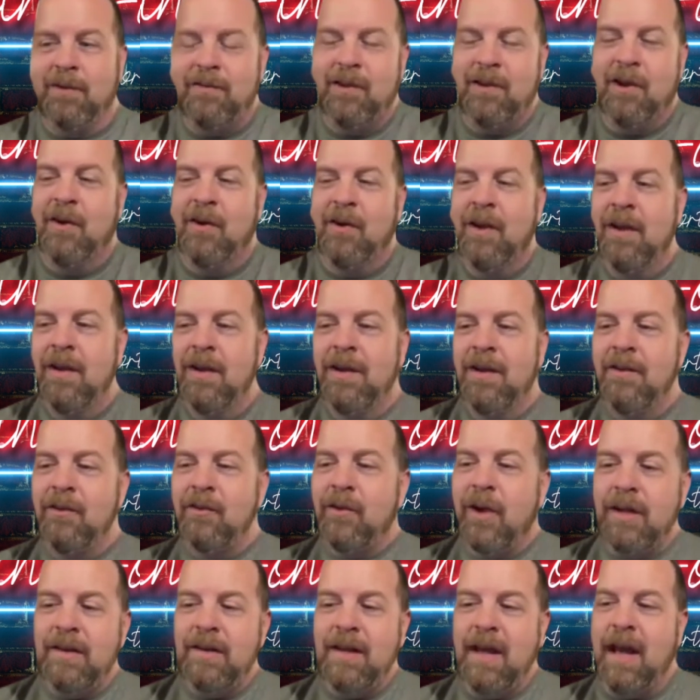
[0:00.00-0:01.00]
So it's
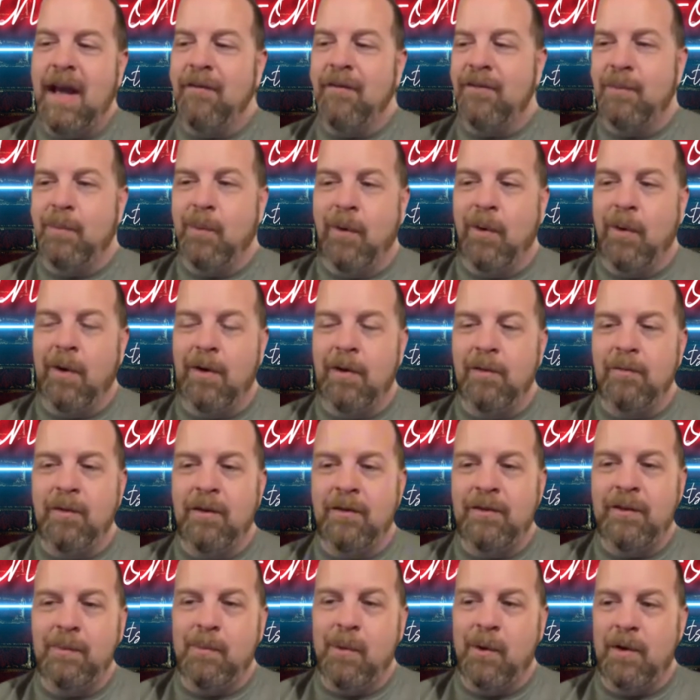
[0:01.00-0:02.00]
great to have a
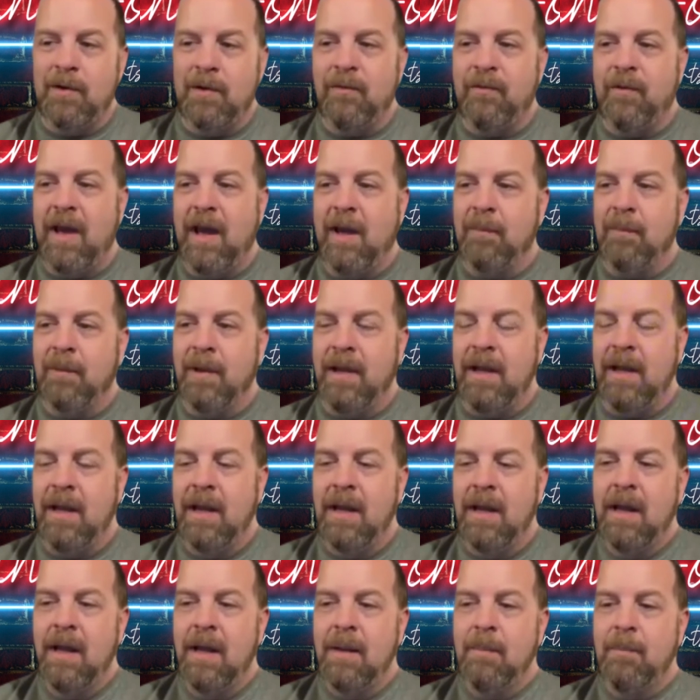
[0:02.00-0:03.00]
supportive family.
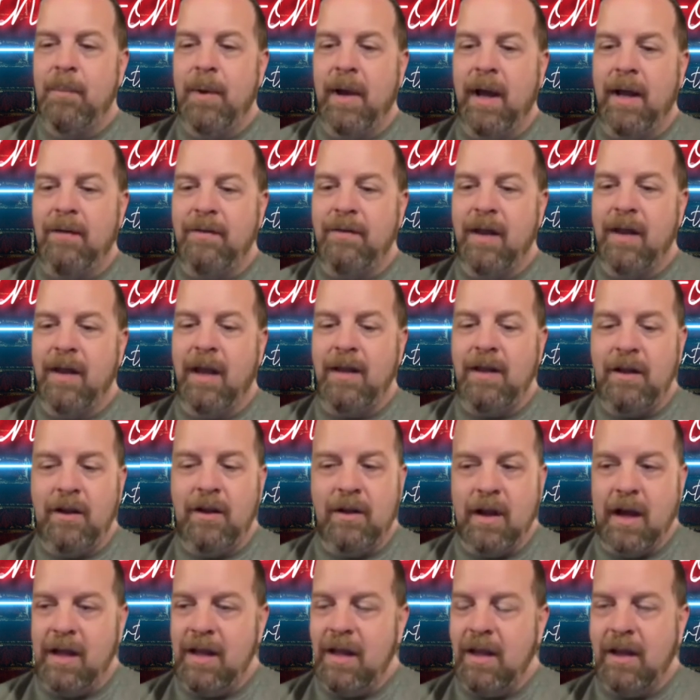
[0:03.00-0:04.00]
But you
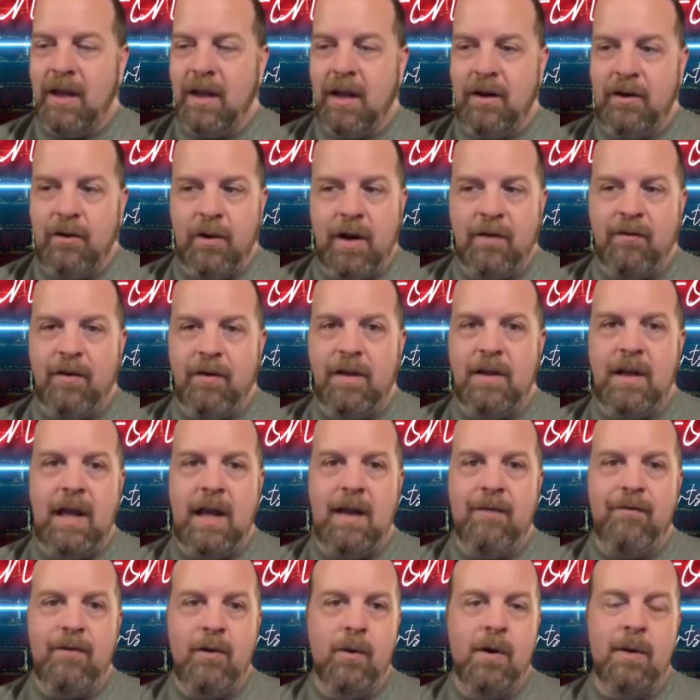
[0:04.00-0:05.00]
got to do it every day.
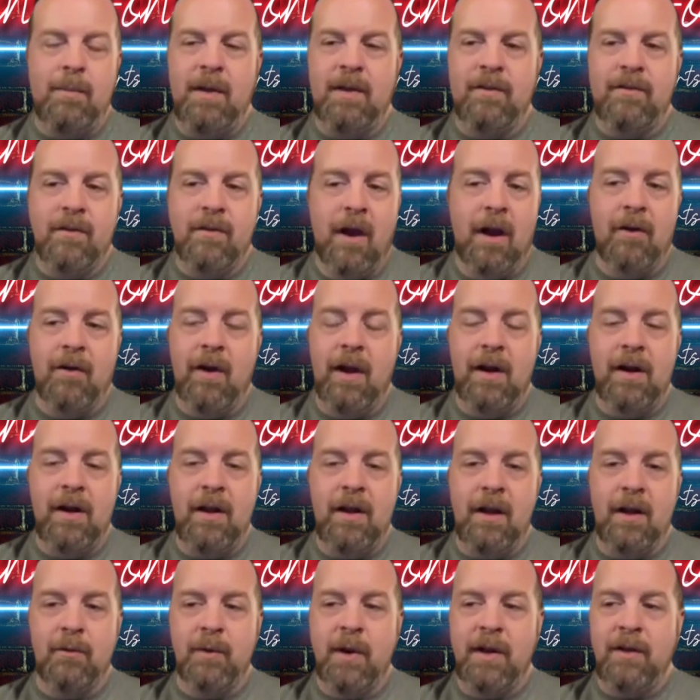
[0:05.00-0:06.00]
If you want to be a songwriter, you
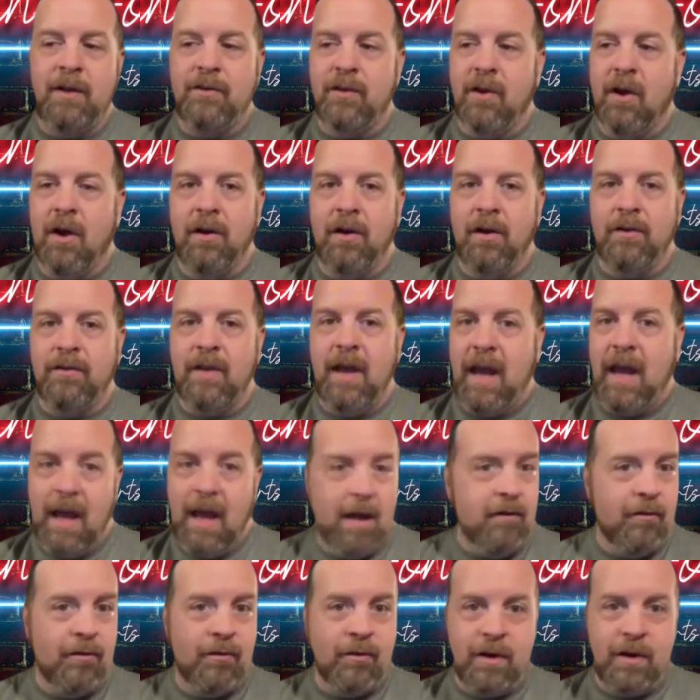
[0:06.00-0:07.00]
got to write songs
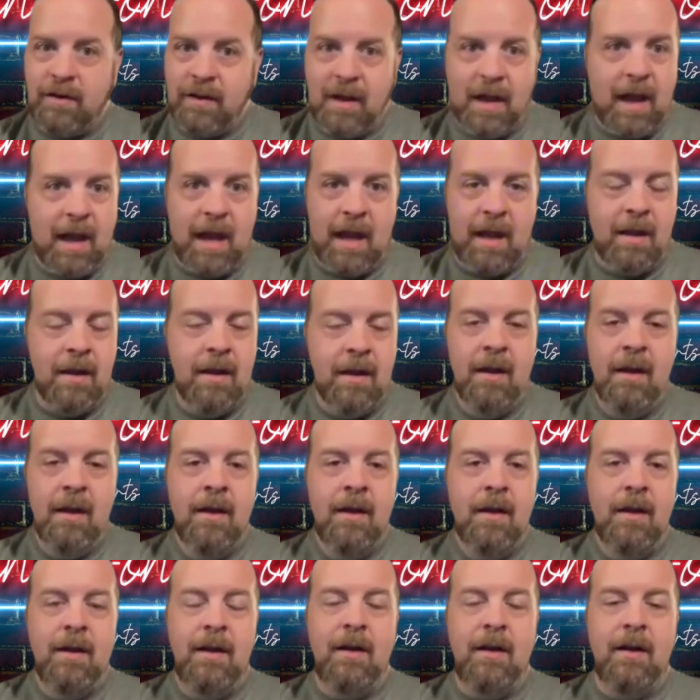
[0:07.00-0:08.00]
every day.
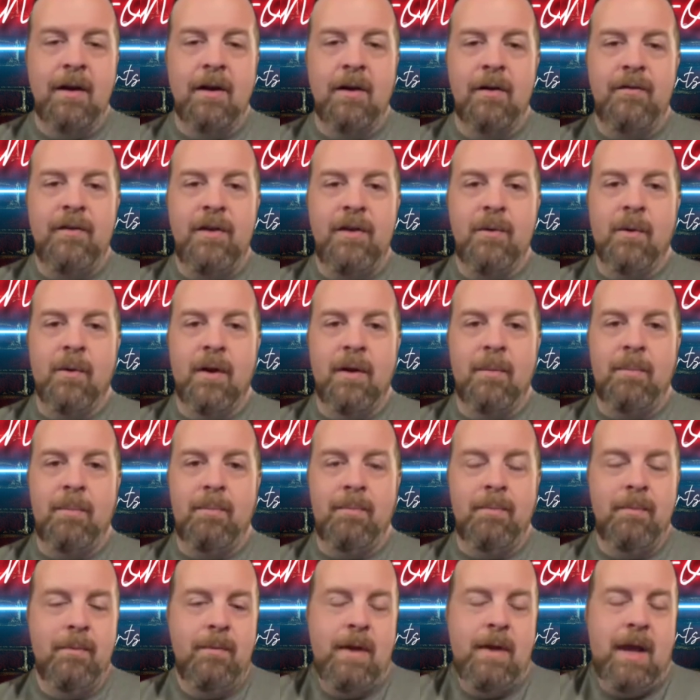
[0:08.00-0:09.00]
If you want to,
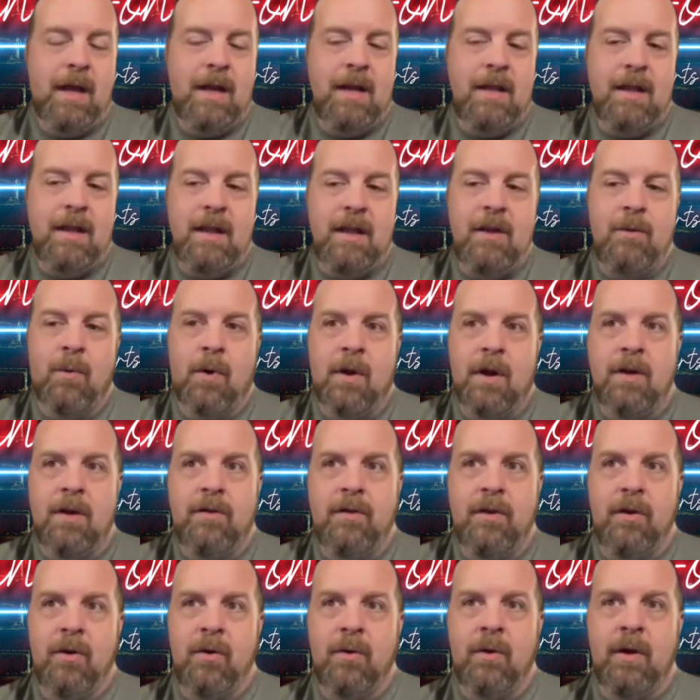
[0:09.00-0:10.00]
anything you want to
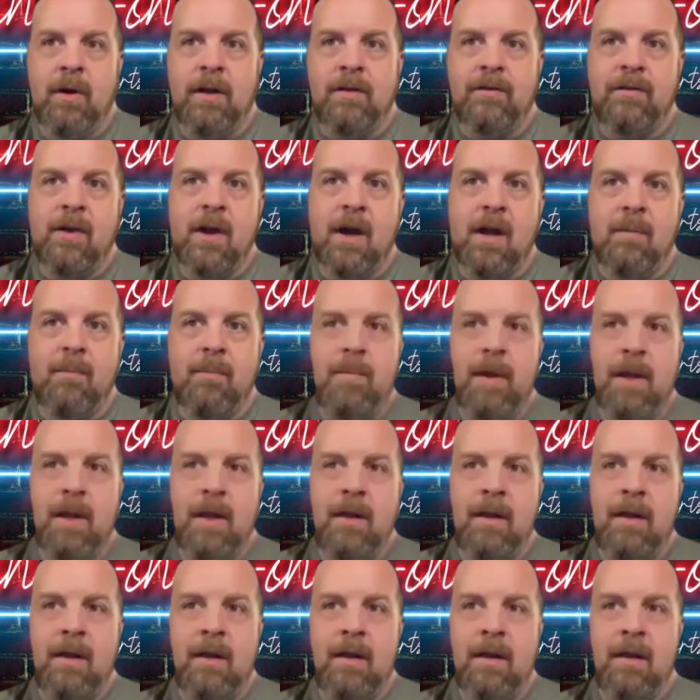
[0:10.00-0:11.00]
do, it's got to
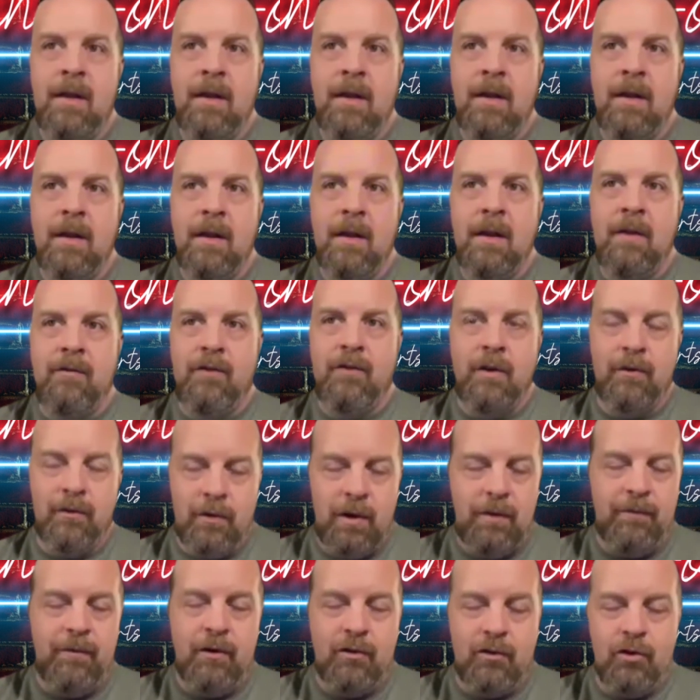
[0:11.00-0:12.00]
be, if you
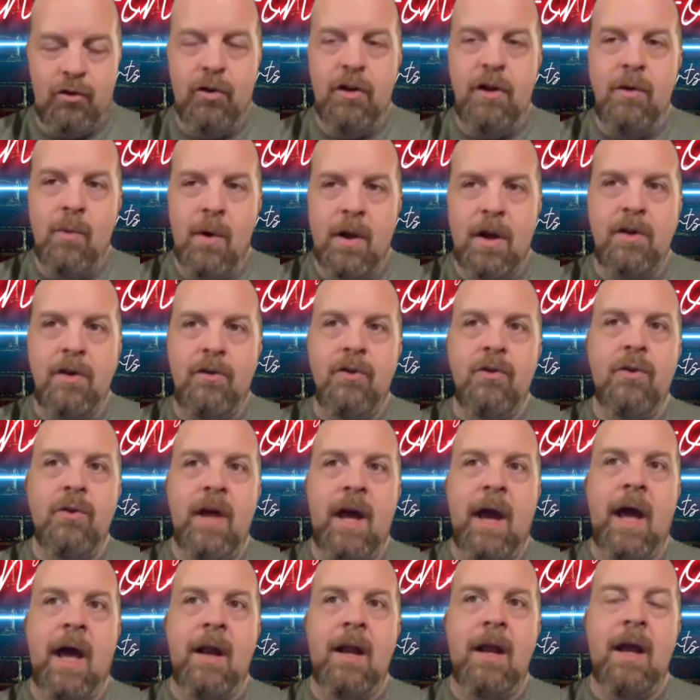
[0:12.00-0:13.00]
truly want to do
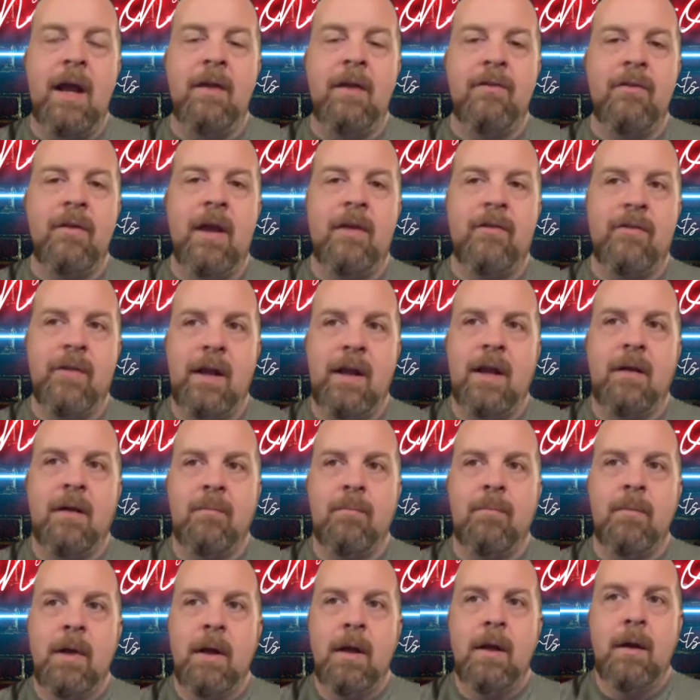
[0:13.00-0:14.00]
that as like a
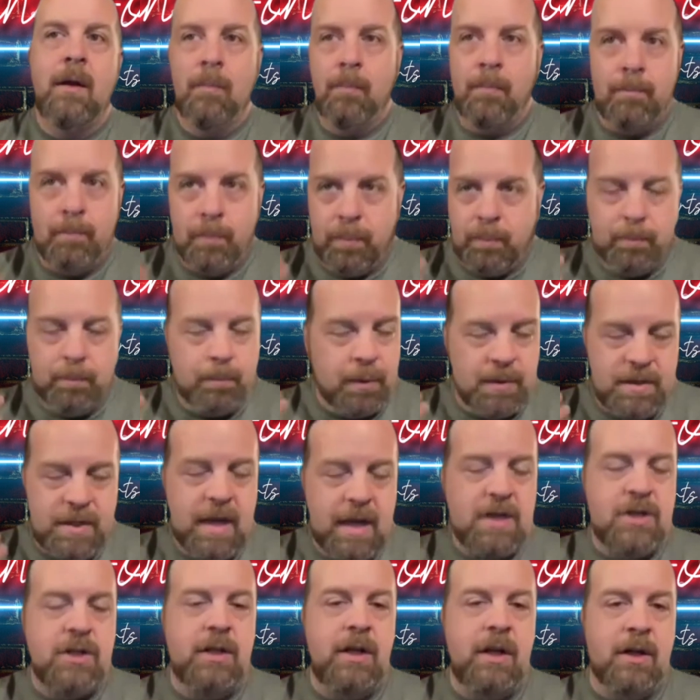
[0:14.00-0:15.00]

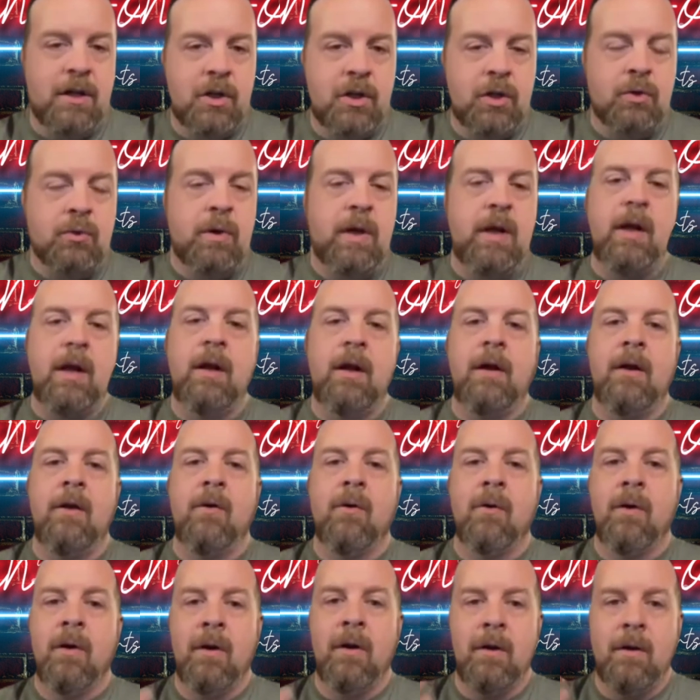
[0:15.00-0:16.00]
potentially a career
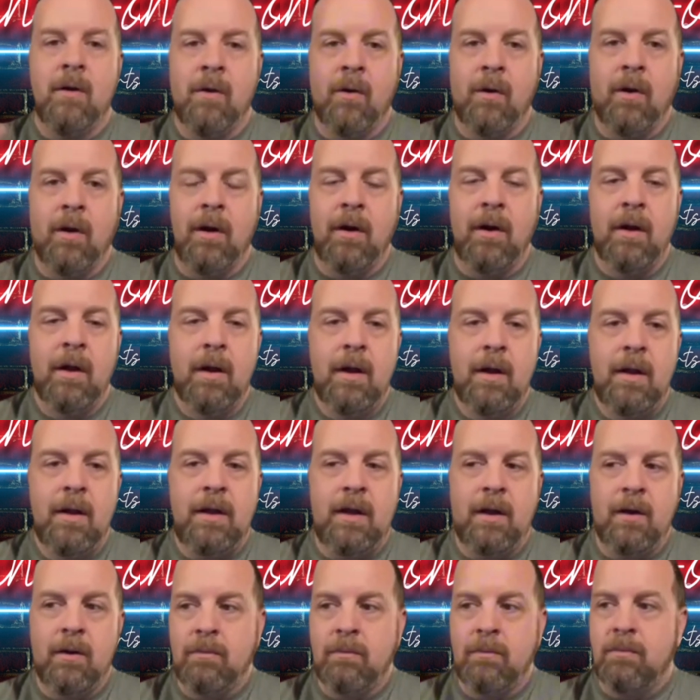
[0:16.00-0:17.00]
or
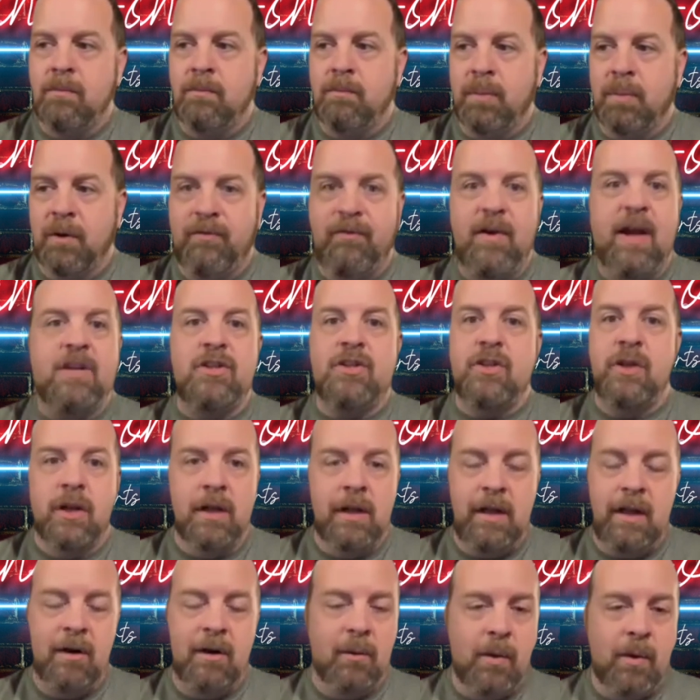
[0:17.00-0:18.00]

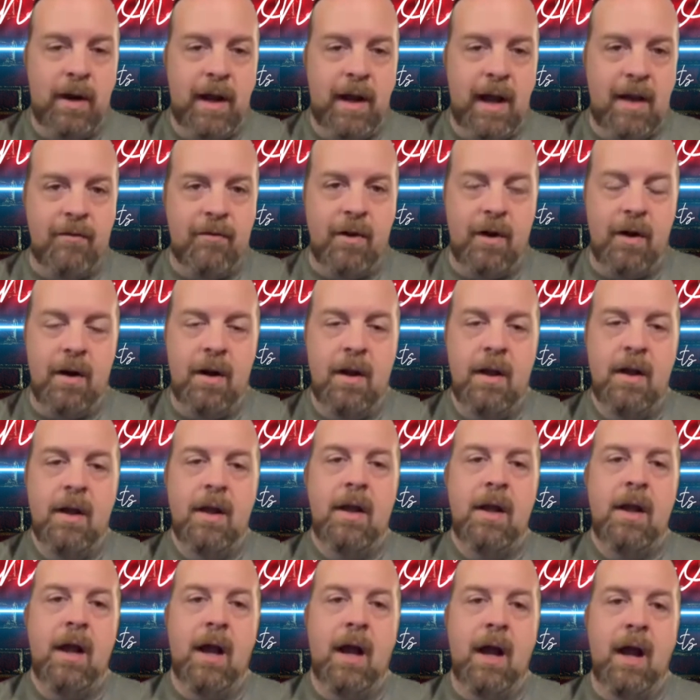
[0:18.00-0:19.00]
professionally or whatever,
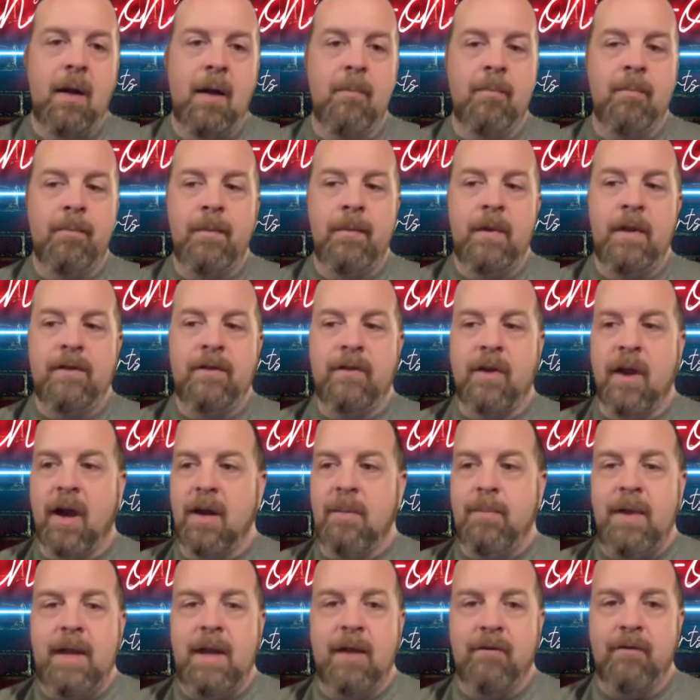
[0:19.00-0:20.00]
it's got
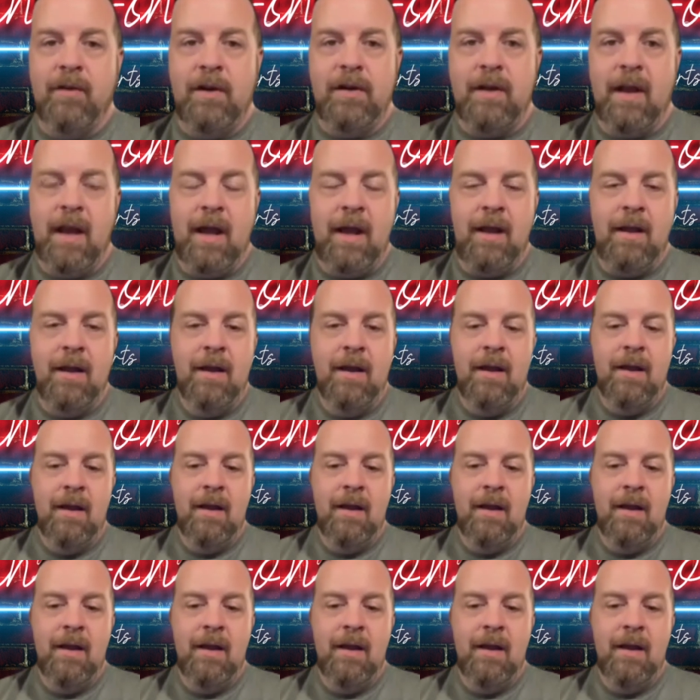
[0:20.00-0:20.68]
to be every day.